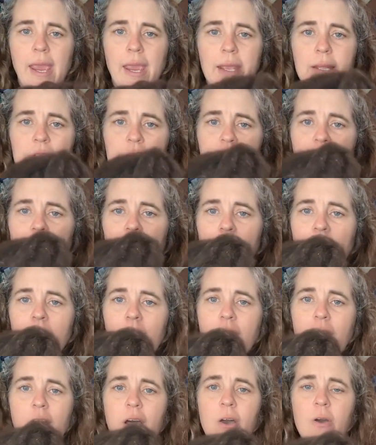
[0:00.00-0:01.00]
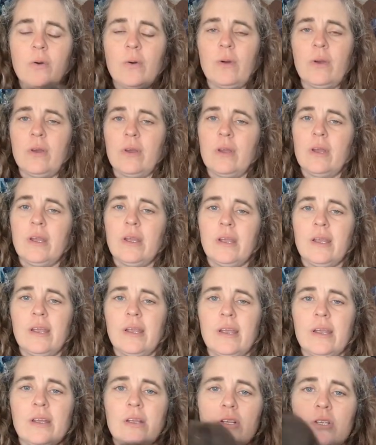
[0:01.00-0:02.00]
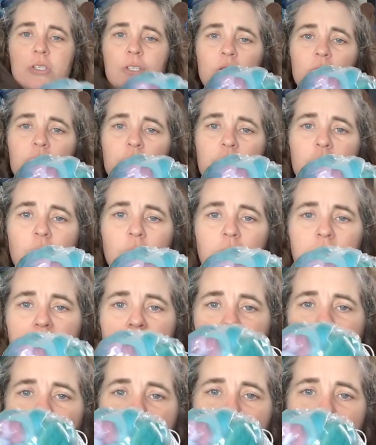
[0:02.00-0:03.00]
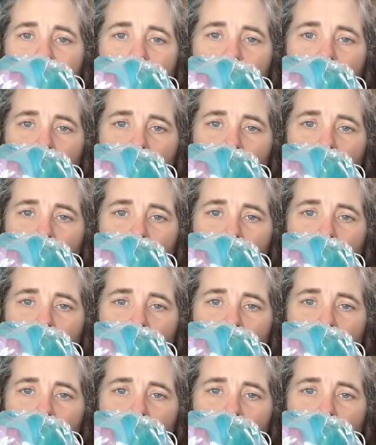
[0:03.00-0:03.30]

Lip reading: it's gonna go, so 2 of the dark,